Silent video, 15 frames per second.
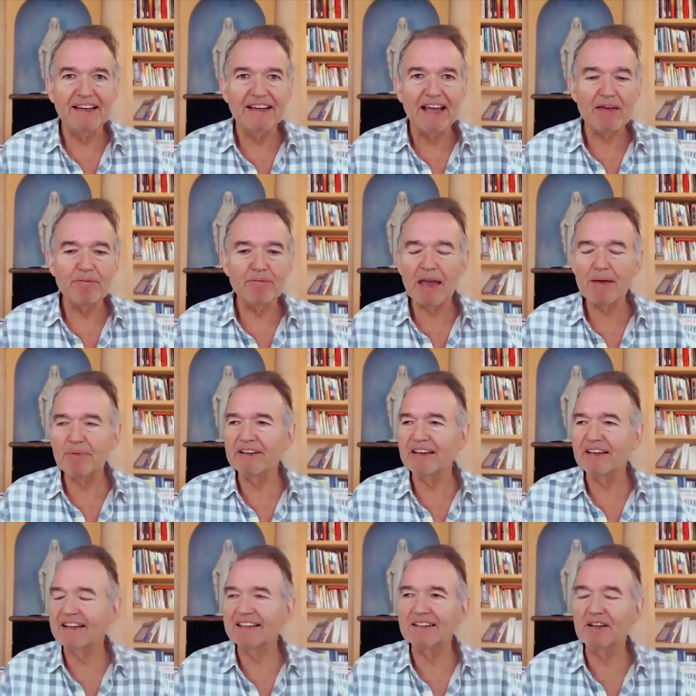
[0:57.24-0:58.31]
And maybe
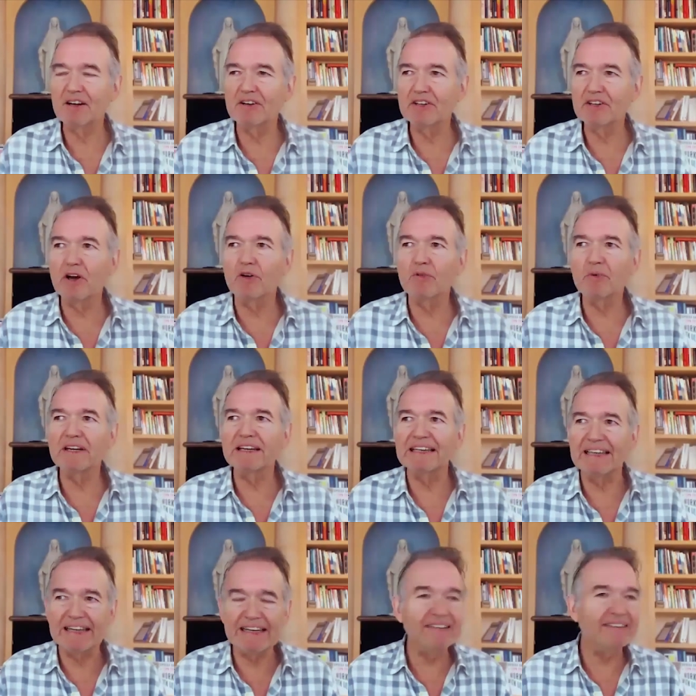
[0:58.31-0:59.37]
you know you don't really
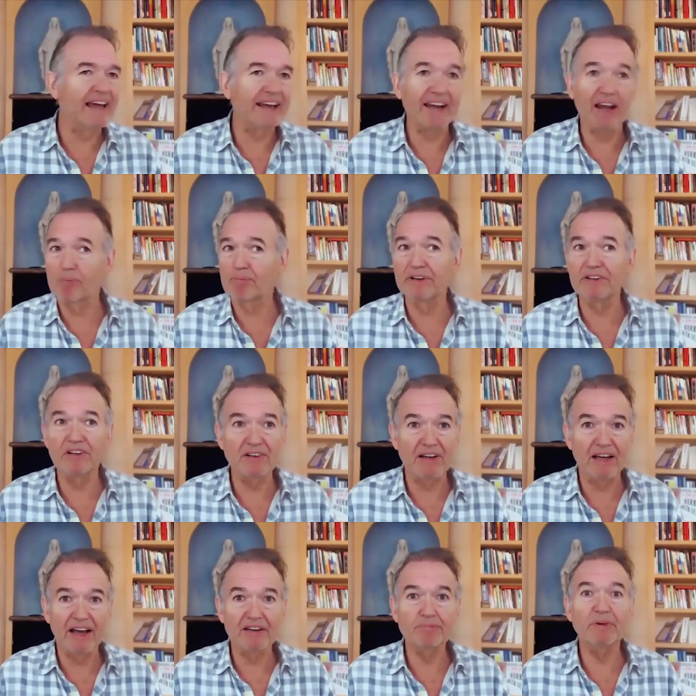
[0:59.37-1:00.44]
need that help in your
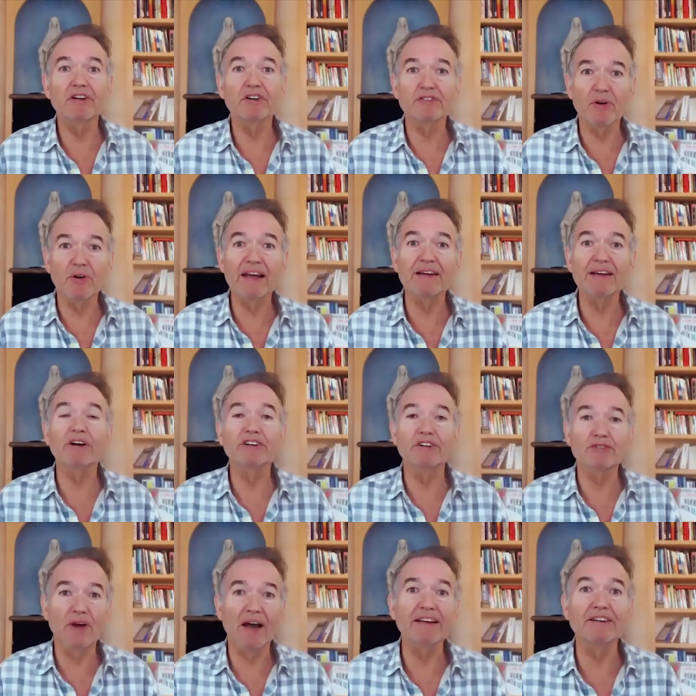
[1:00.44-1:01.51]
life, but you're trying what you're
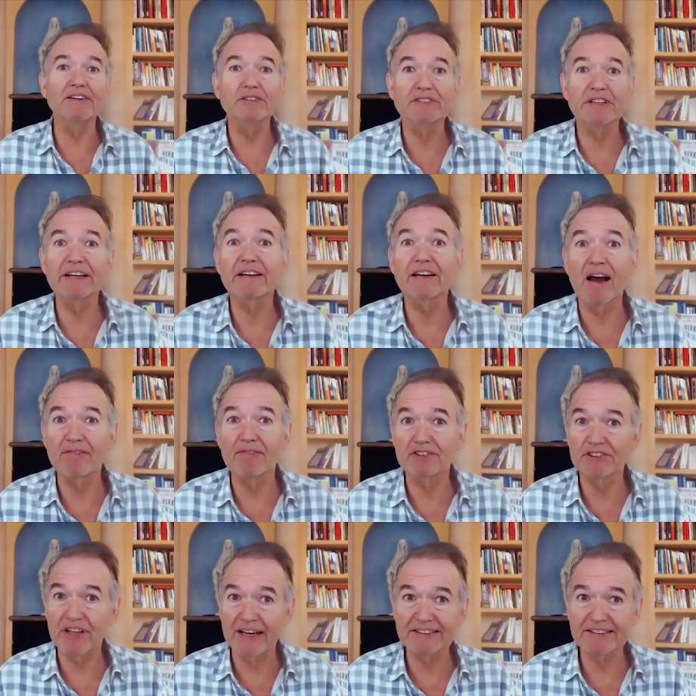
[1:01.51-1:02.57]
trying to do is get a
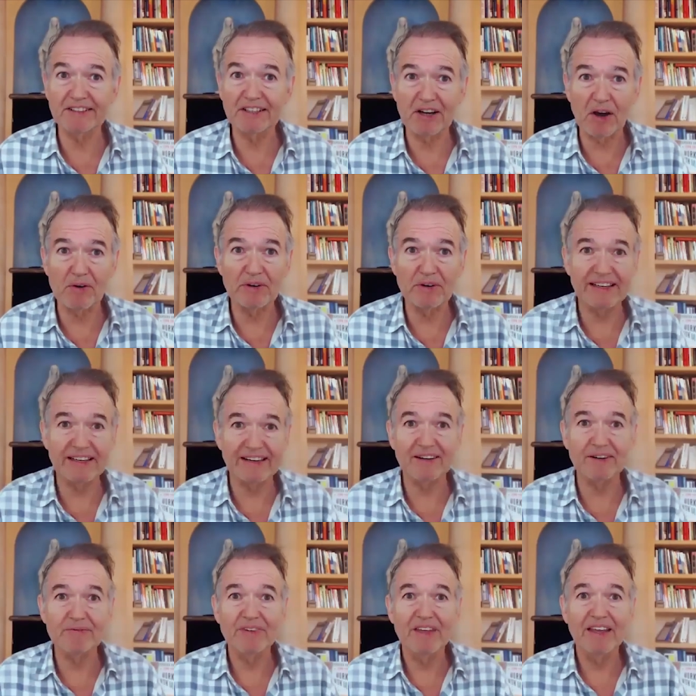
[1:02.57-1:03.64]
conversation going
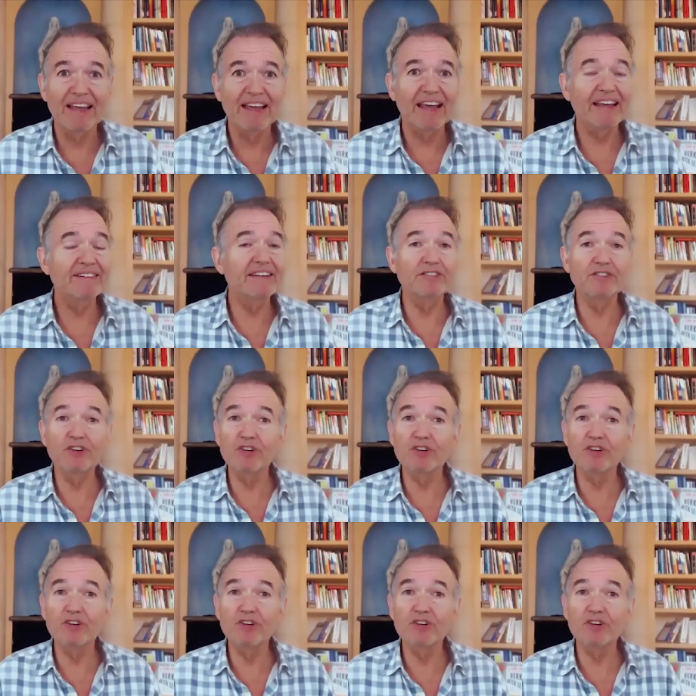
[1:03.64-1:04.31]
here. And did you